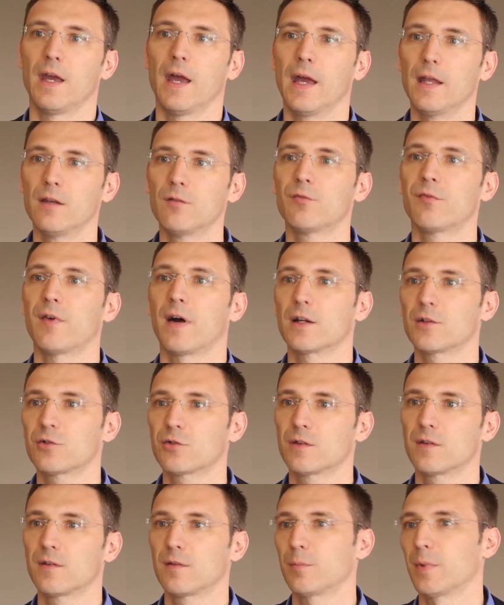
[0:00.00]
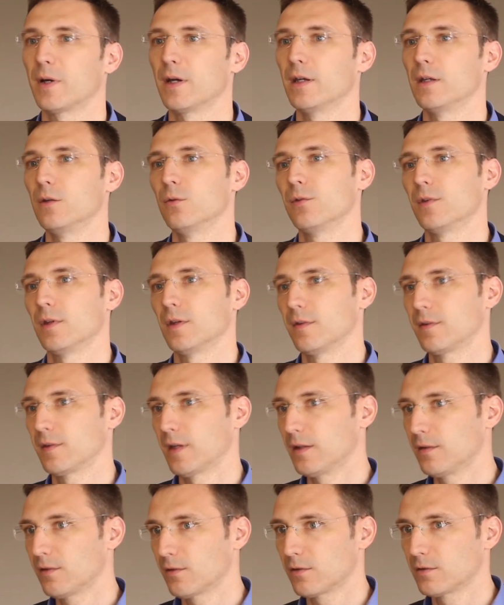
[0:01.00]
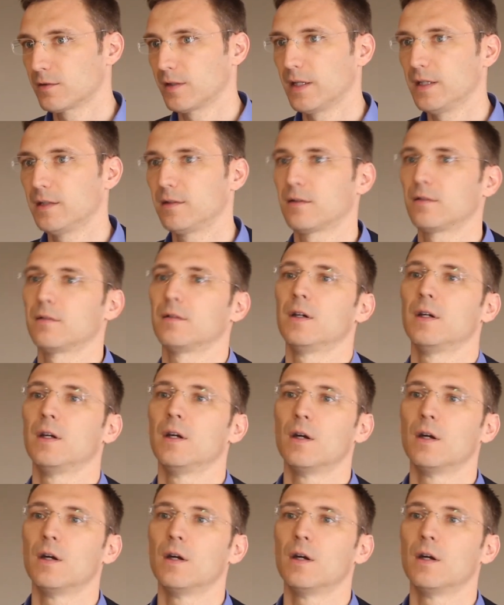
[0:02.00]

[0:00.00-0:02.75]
and functions by using sensor data